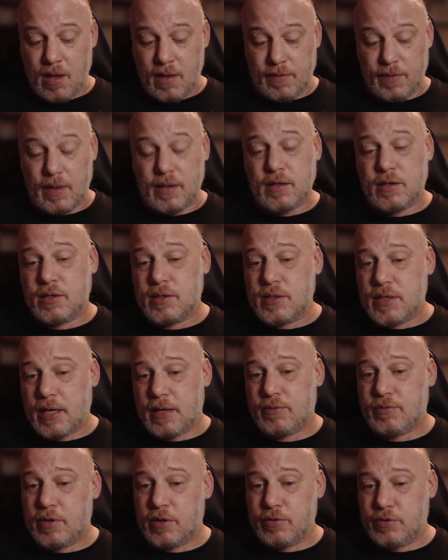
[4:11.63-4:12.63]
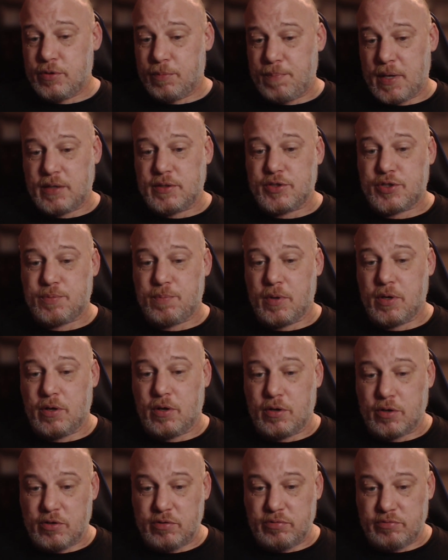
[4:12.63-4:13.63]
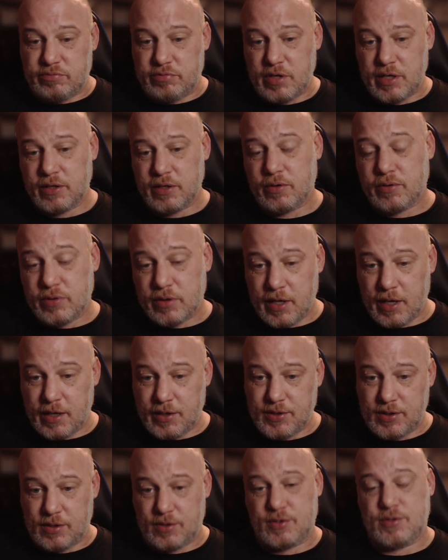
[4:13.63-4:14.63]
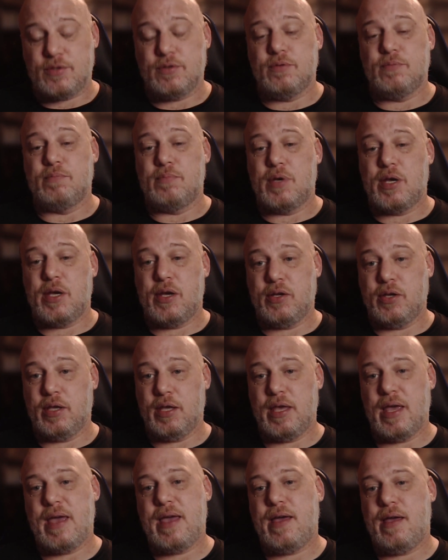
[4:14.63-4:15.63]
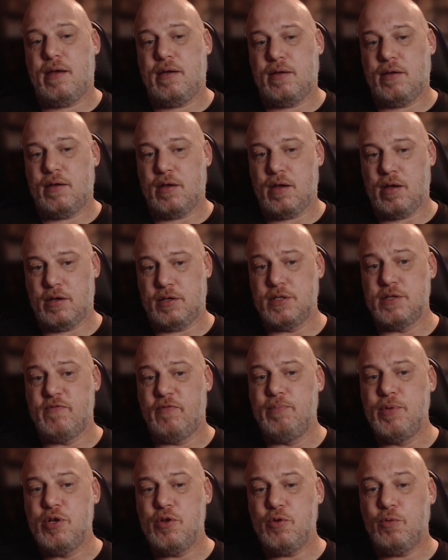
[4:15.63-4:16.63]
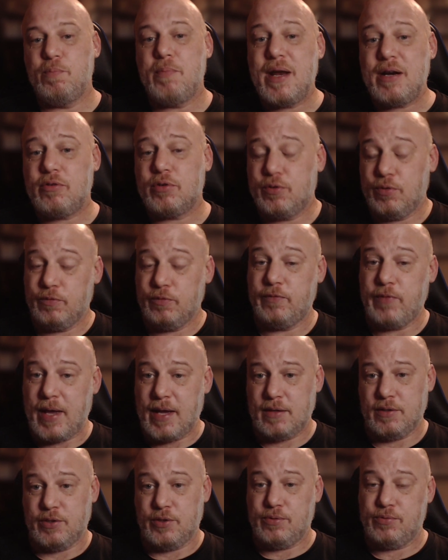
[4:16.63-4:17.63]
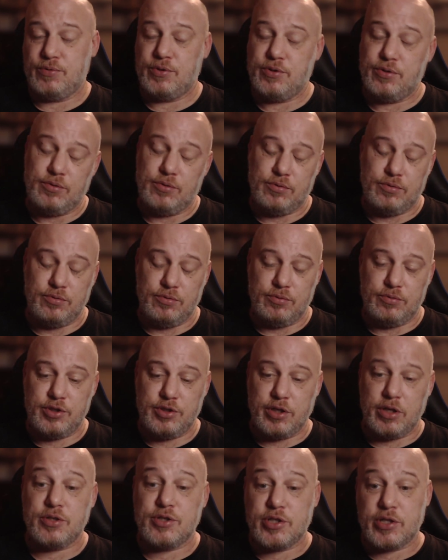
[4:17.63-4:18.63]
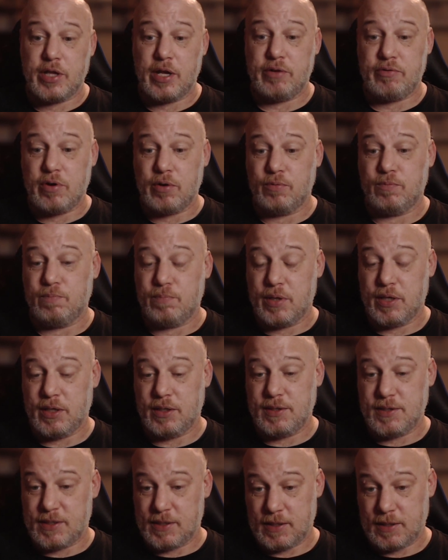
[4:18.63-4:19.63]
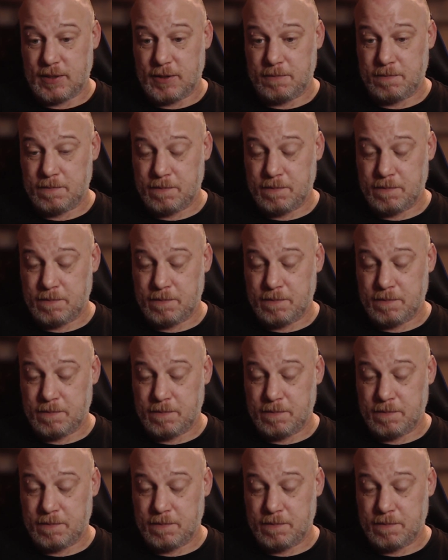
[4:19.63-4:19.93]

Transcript: they can download a benchmark, run it on their system, and get a numerical value to judge their own PC.